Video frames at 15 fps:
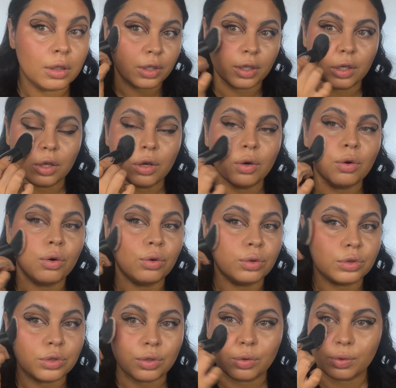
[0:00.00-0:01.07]
I'm gonna go
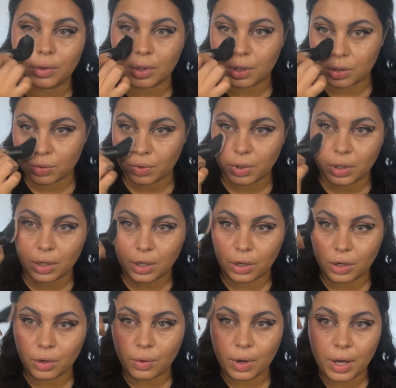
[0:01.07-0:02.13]
old school with this one and
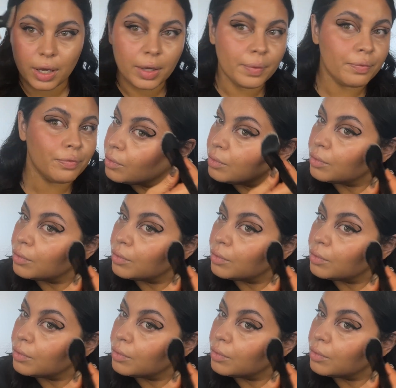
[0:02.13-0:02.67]
go up